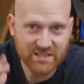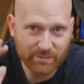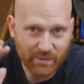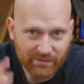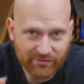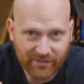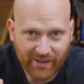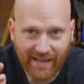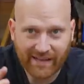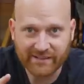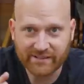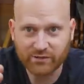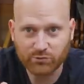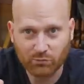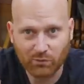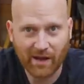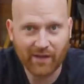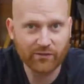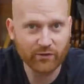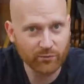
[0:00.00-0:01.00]
to be flattened
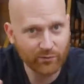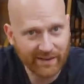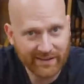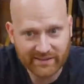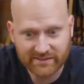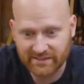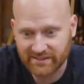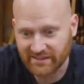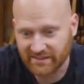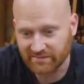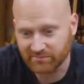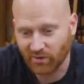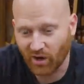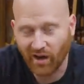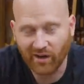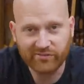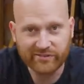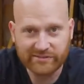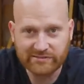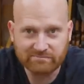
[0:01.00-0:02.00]
rather regularly,
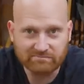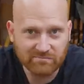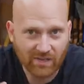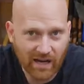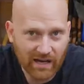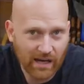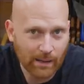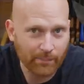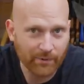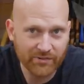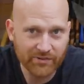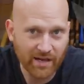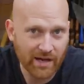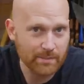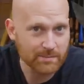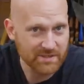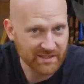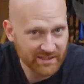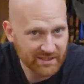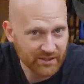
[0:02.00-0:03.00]
often a couple
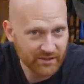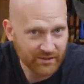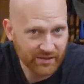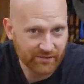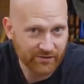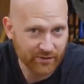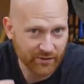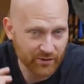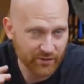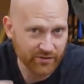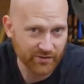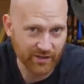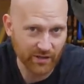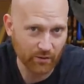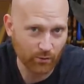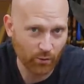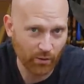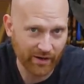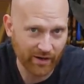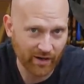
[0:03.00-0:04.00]
times a year if you're using
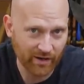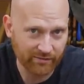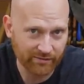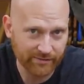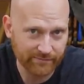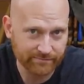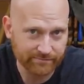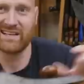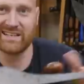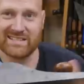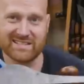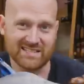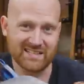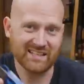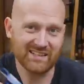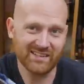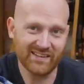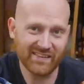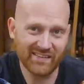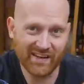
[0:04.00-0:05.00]
it quite often.
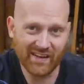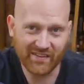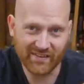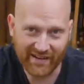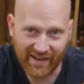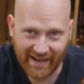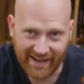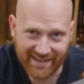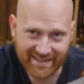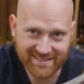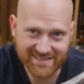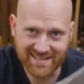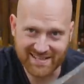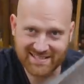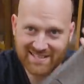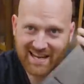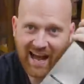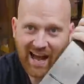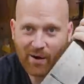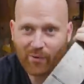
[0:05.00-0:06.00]
Steel, on the other hand, does
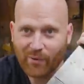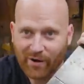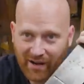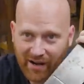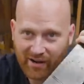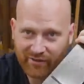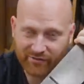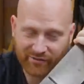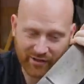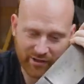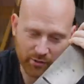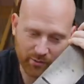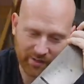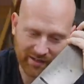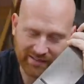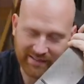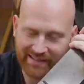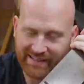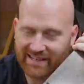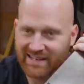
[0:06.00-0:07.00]
not wear out very
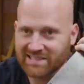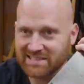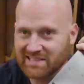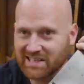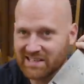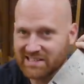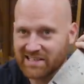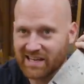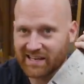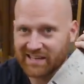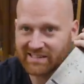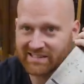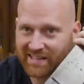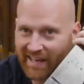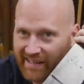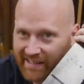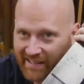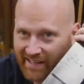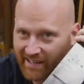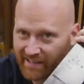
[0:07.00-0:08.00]
quickly, and it's going to take
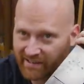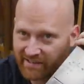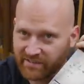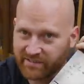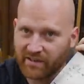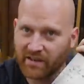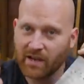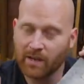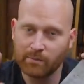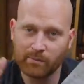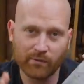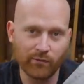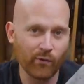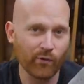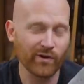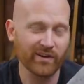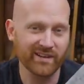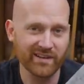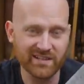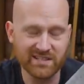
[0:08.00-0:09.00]
decades
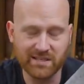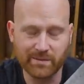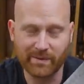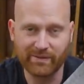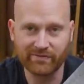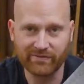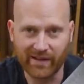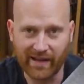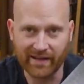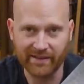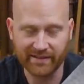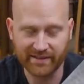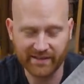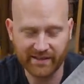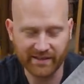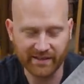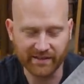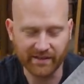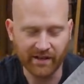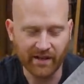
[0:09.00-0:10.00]
before it needs to be flattened
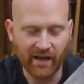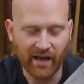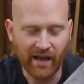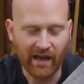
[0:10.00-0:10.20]
again.